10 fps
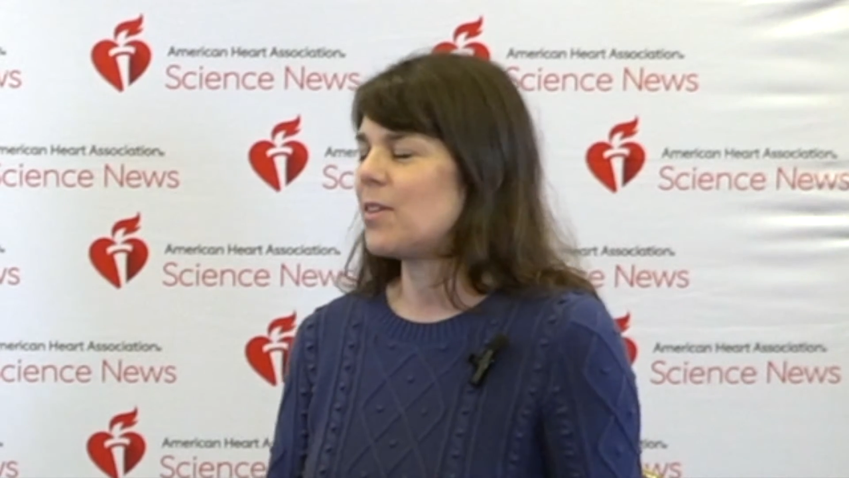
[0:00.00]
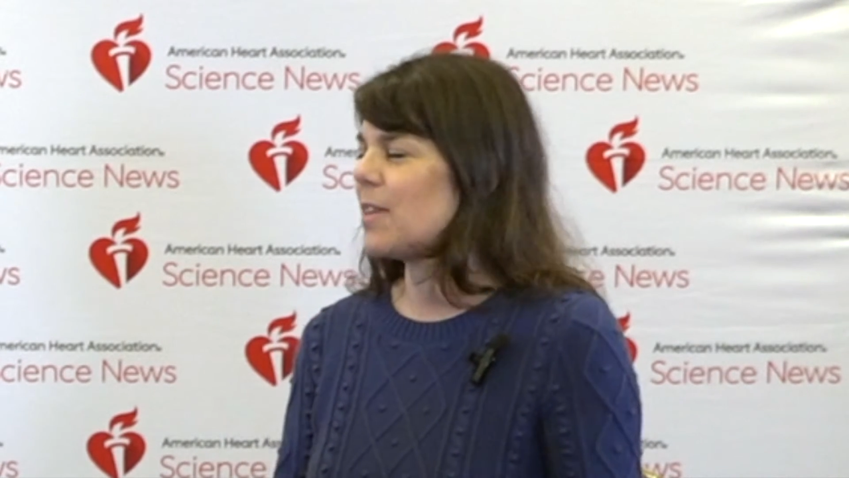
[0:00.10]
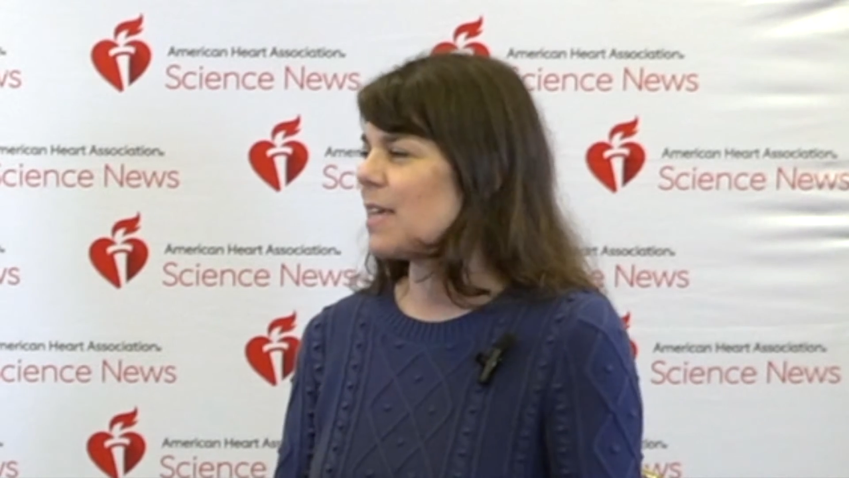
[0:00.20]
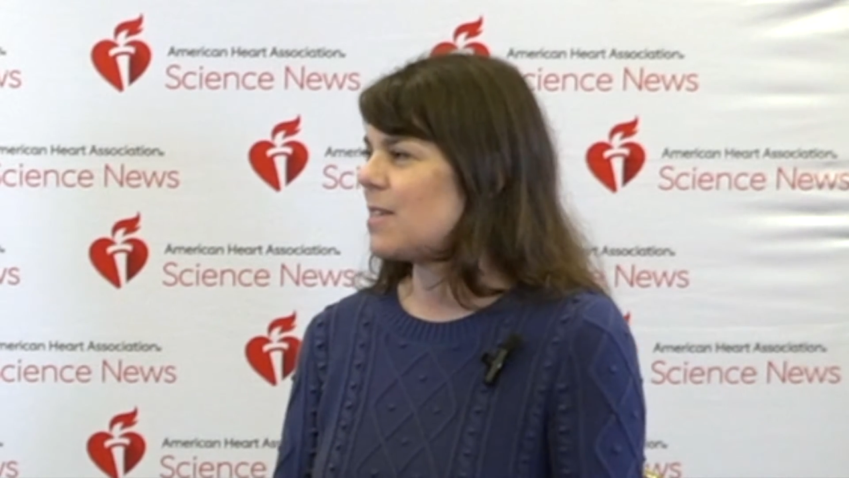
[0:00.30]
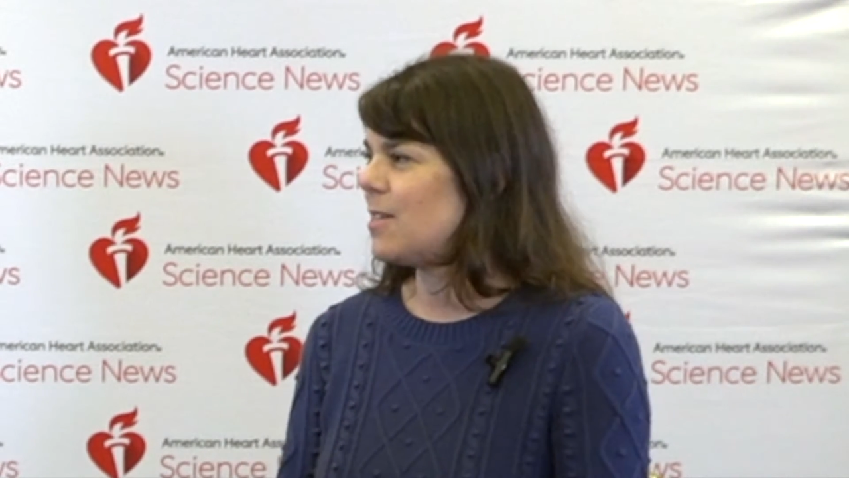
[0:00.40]
the
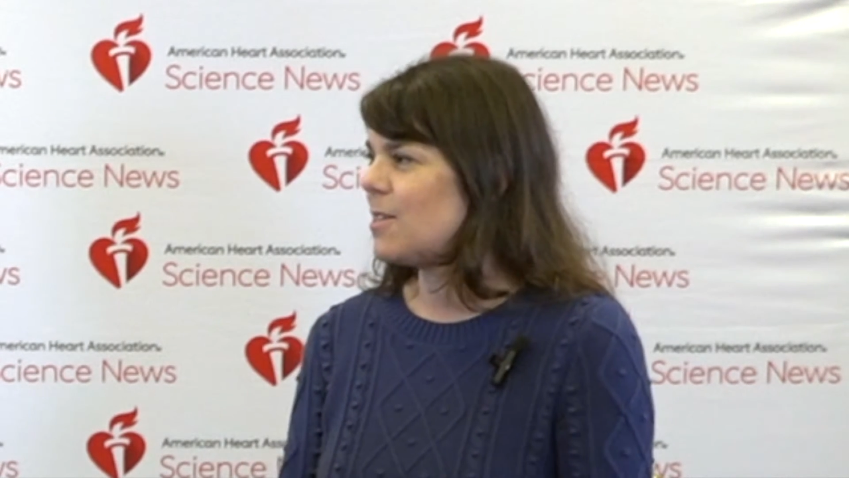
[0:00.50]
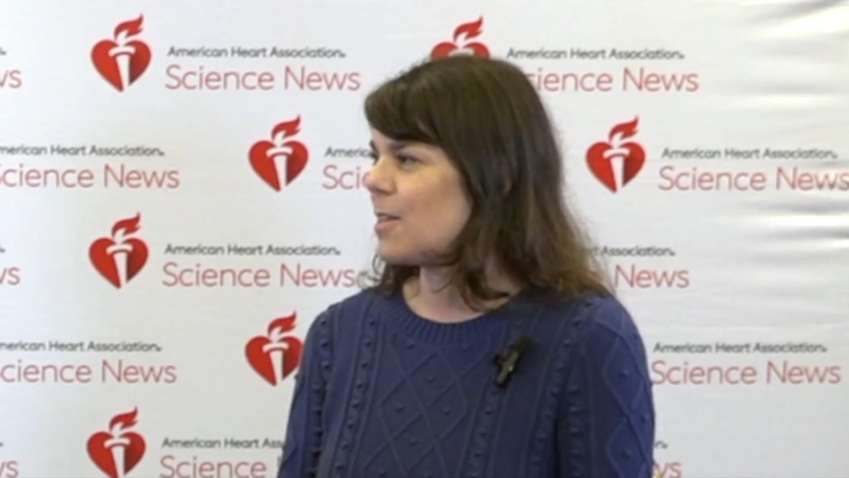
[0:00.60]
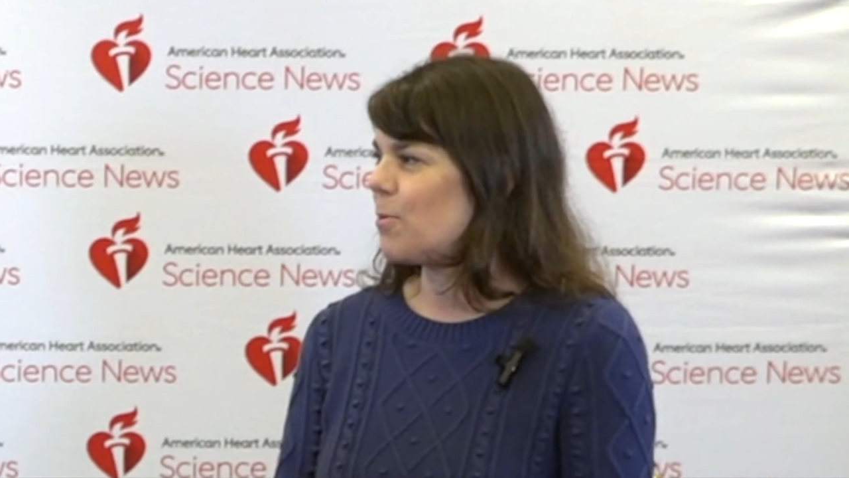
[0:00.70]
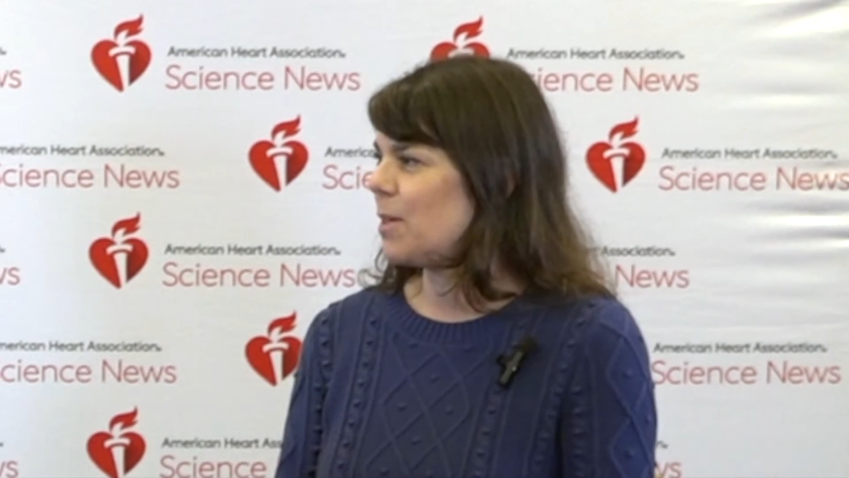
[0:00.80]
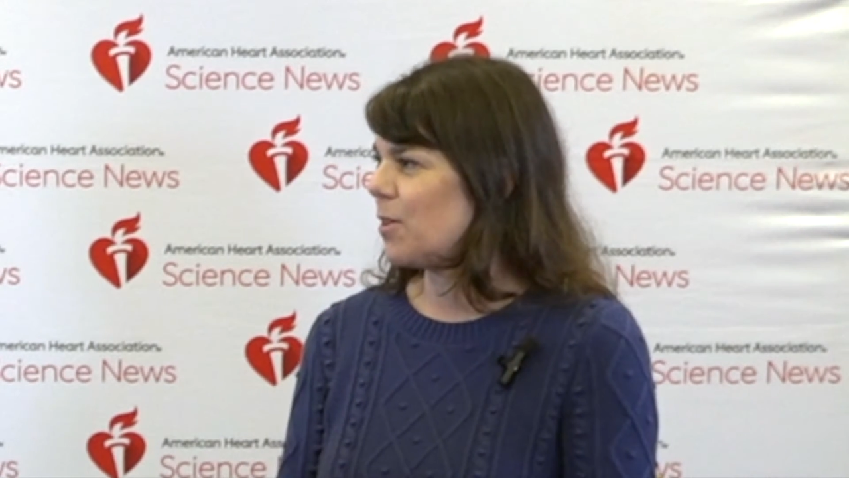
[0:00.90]
lessons
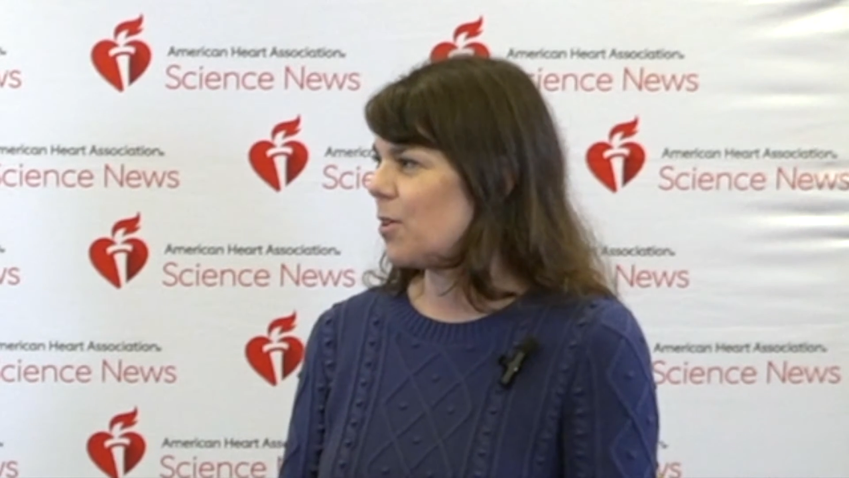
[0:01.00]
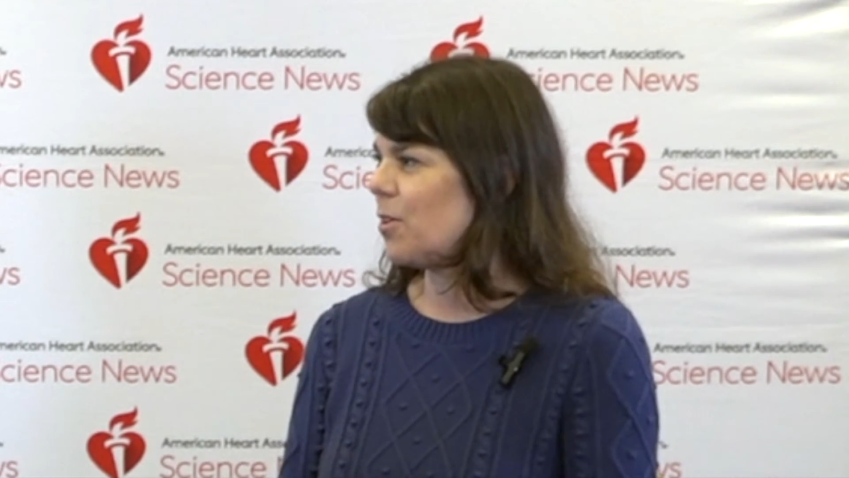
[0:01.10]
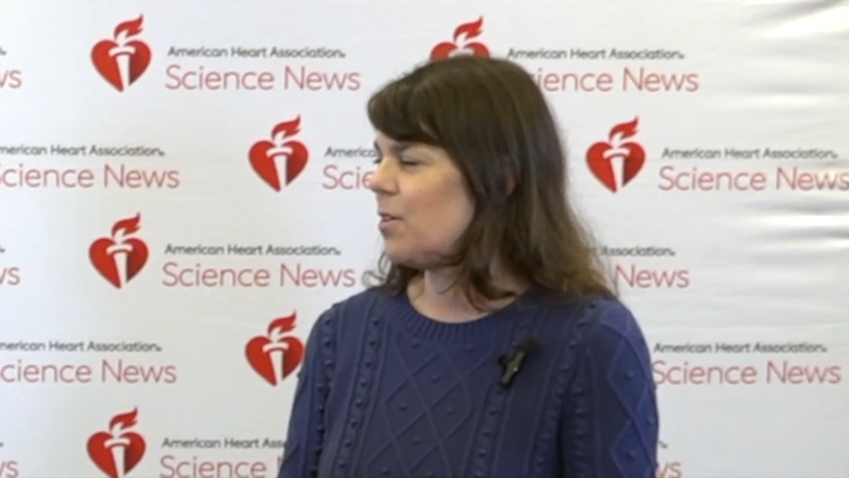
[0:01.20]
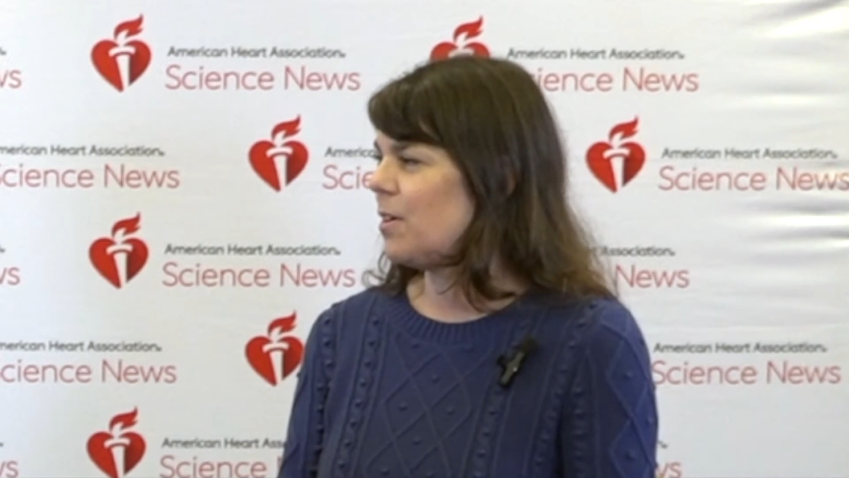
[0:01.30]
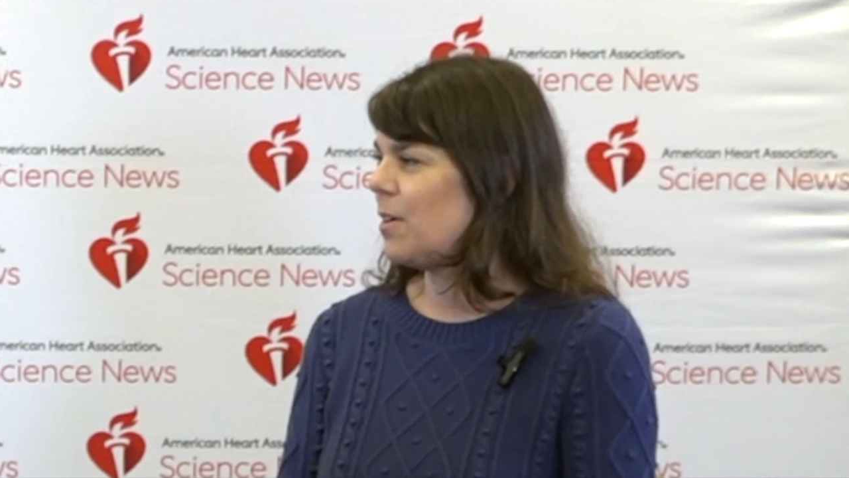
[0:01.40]
that we
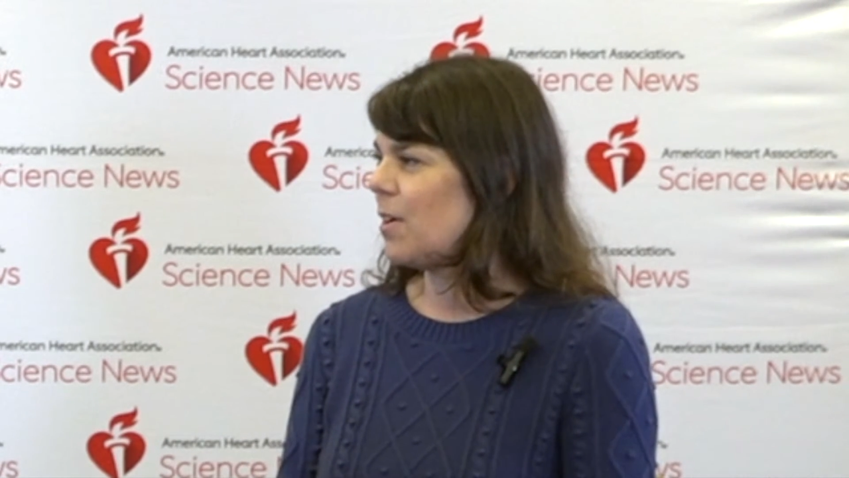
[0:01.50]
learn